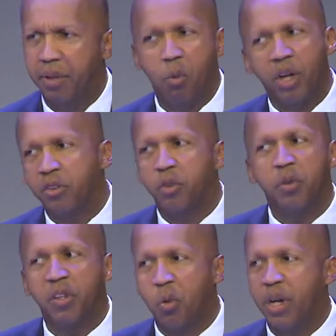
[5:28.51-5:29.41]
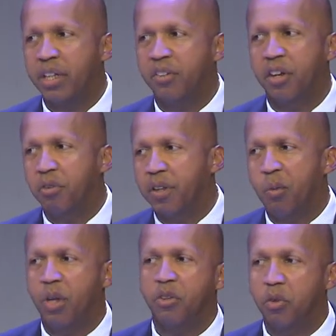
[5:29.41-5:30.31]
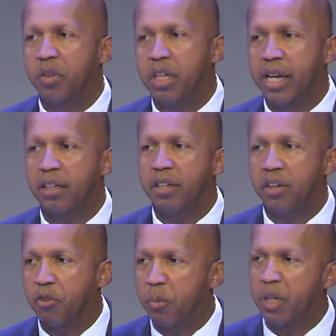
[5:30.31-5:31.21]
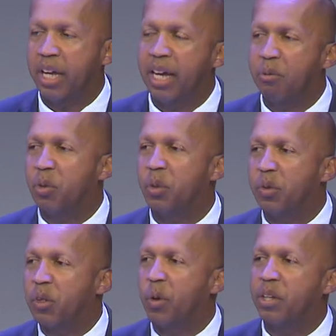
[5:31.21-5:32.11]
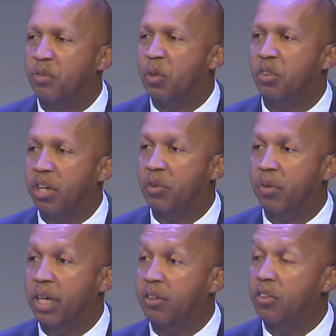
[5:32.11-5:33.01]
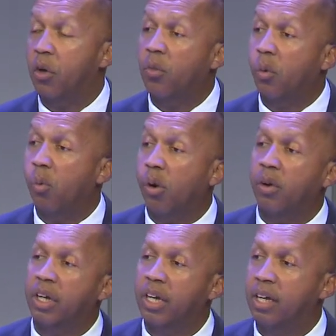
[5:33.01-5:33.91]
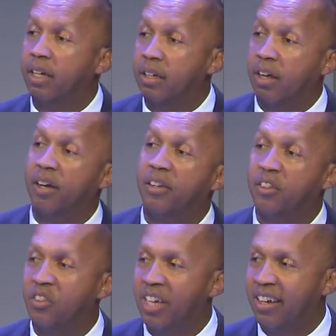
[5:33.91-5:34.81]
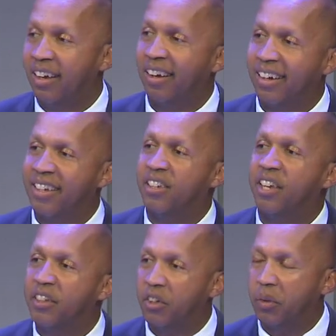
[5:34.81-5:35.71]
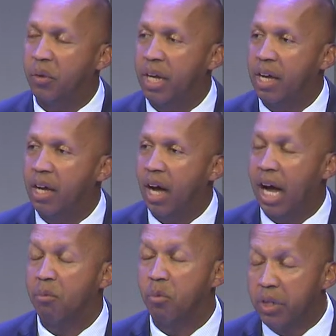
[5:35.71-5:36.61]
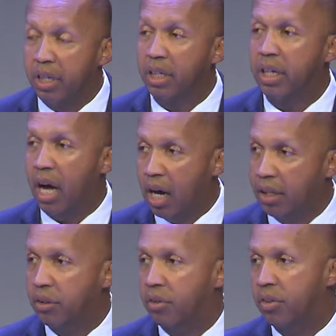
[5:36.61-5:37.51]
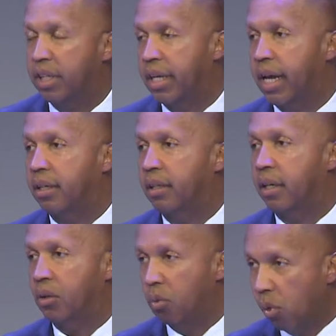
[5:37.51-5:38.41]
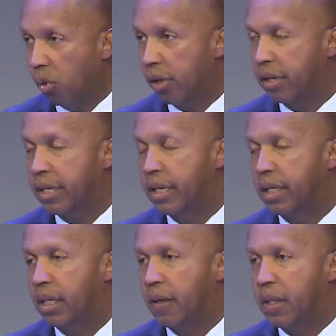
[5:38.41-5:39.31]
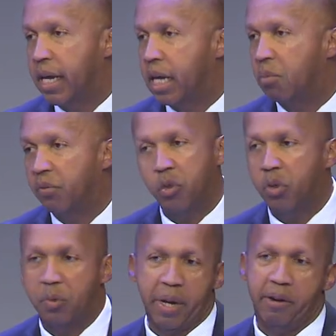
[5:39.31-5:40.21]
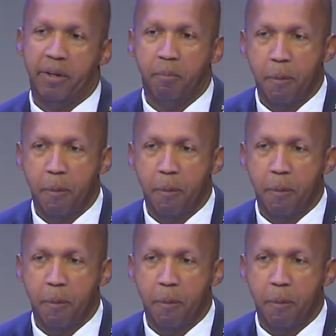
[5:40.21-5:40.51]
That wasn't true in the 20th century. That wasn't true in the 19th century. It became true in the 21st century. And so the work does continue. I'm really honored to get an award in the name of George Barrett.